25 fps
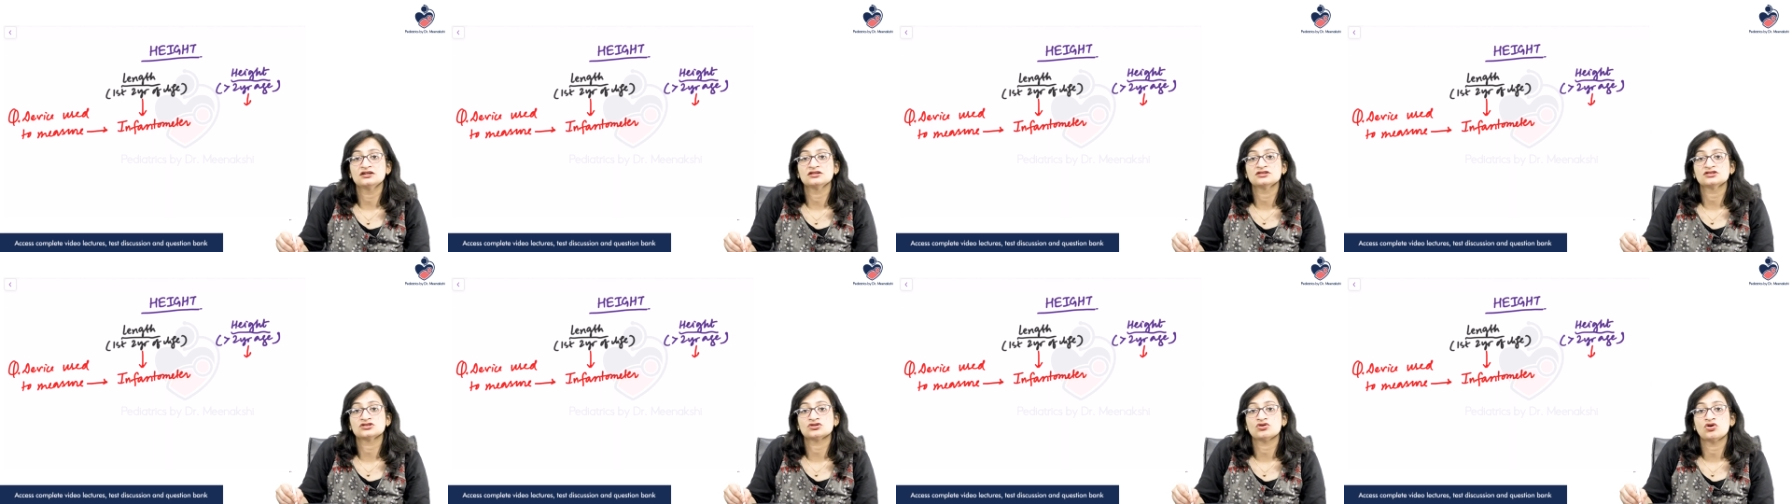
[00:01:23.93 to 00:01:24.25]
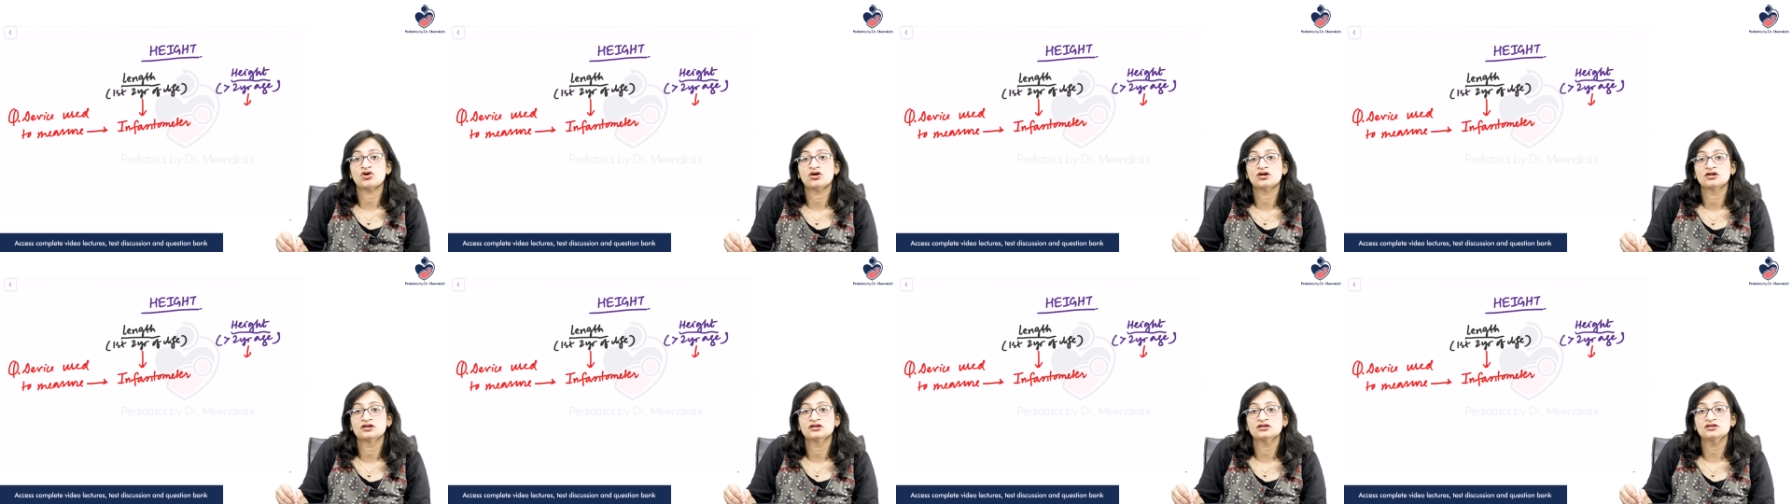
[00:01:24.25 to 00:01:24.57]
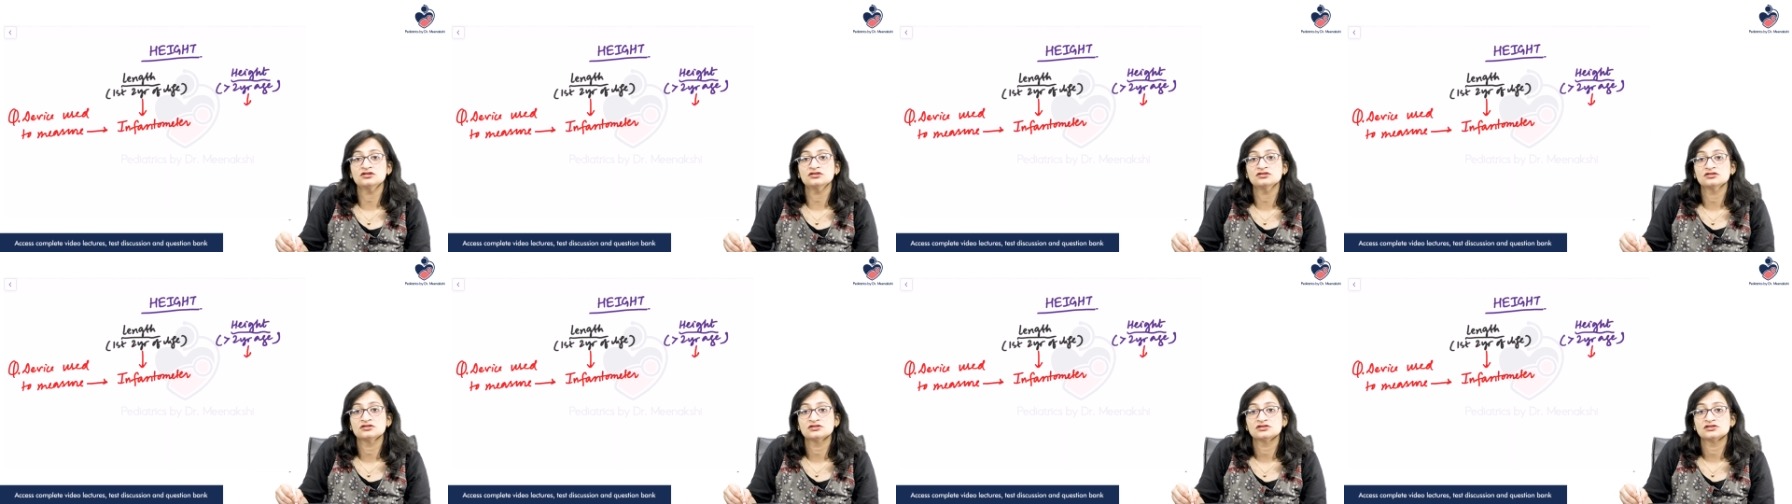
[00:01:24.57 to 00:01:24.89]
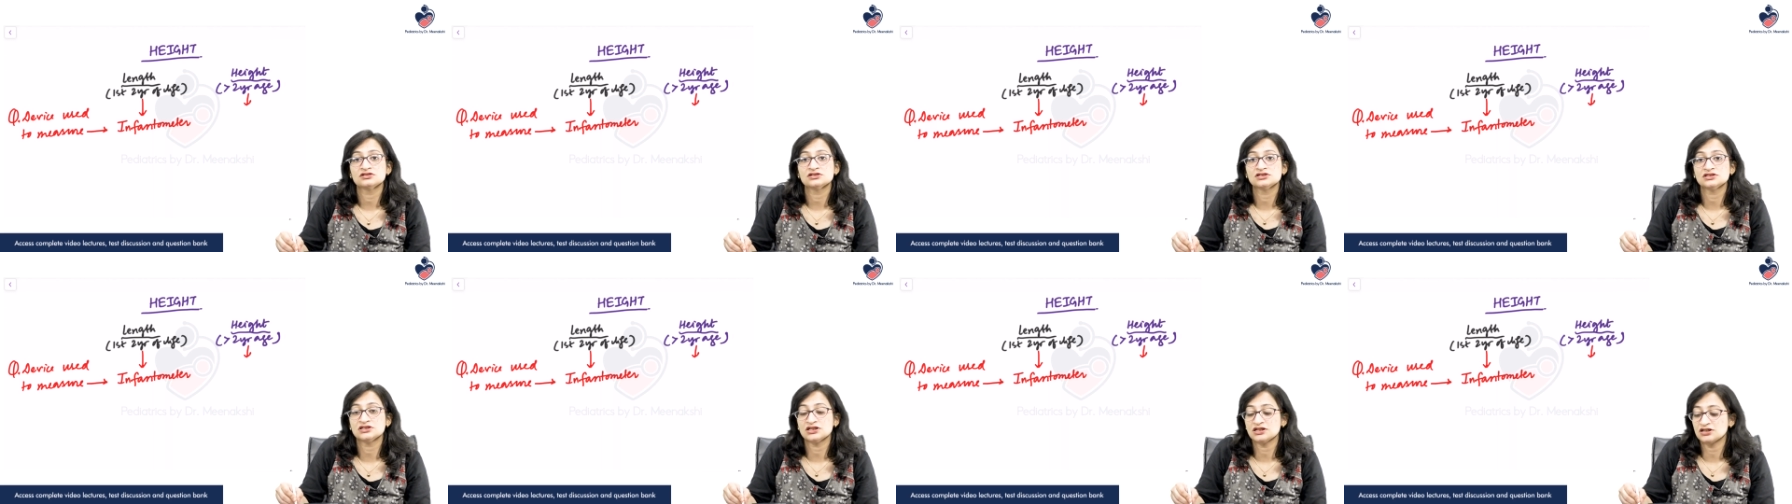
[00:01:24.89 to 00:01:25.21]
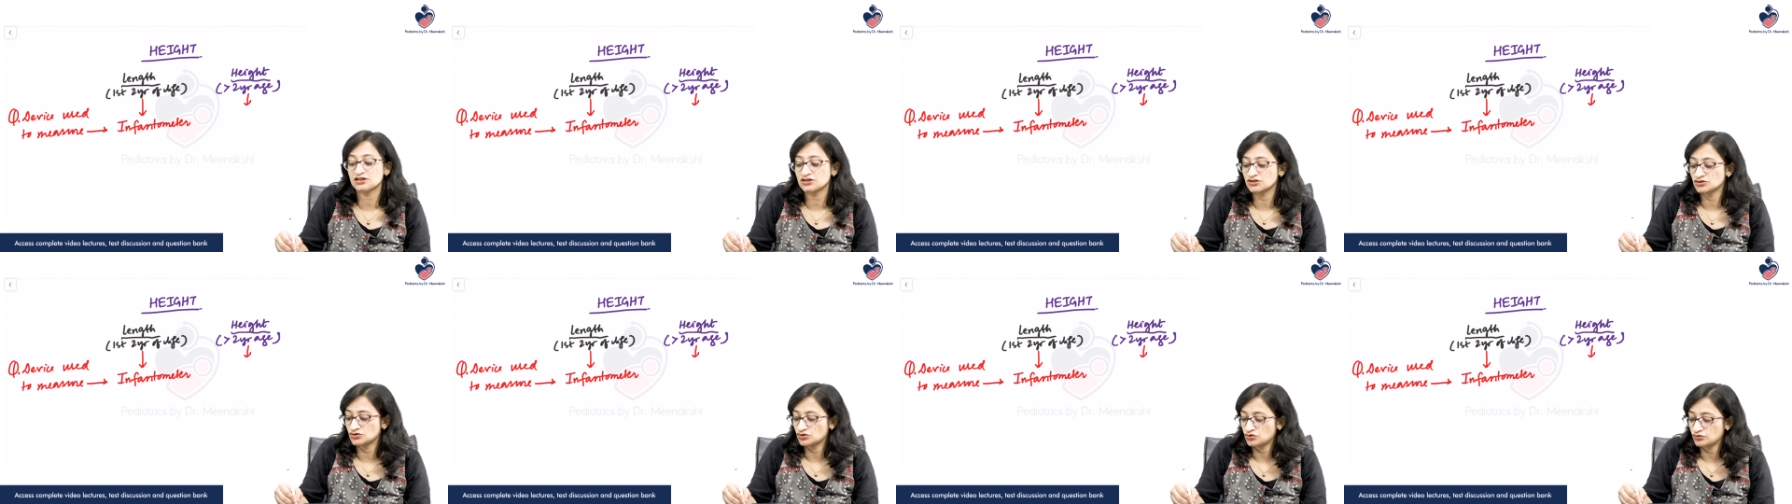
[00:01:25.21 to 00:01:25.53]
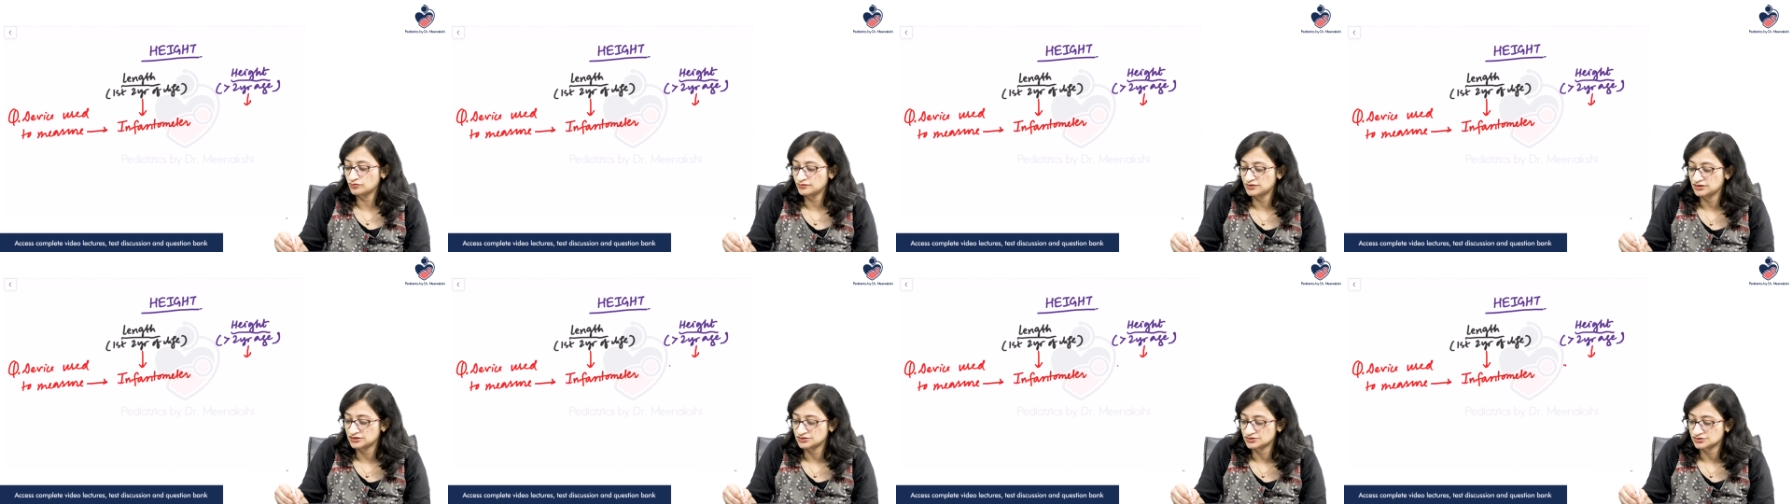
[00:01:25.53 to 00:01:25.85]
is called a
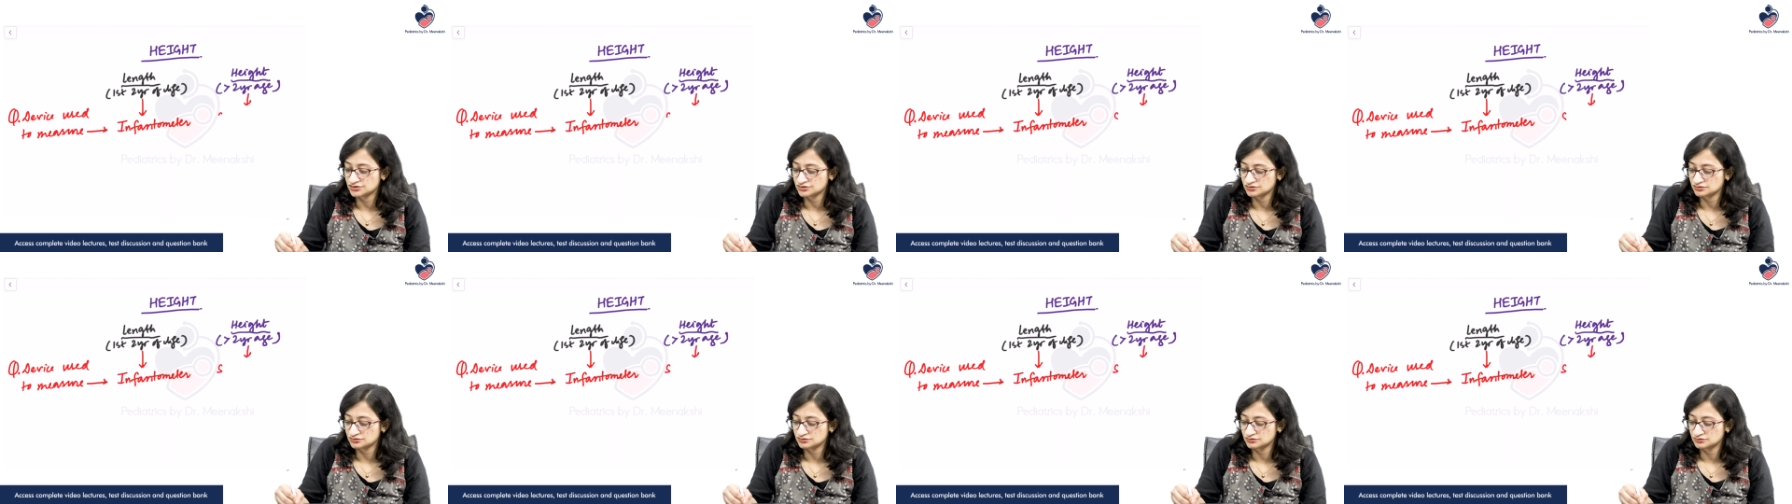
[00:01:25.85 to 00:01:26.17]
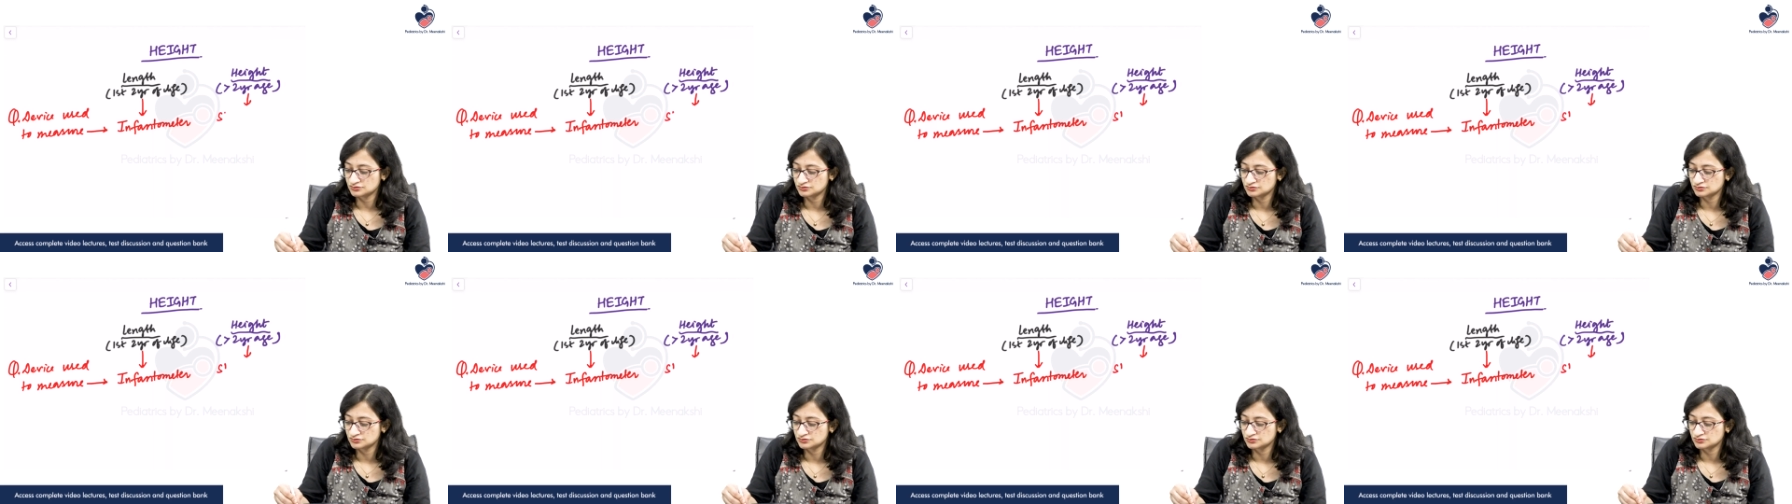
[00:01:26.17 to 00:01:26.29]
stadiometer.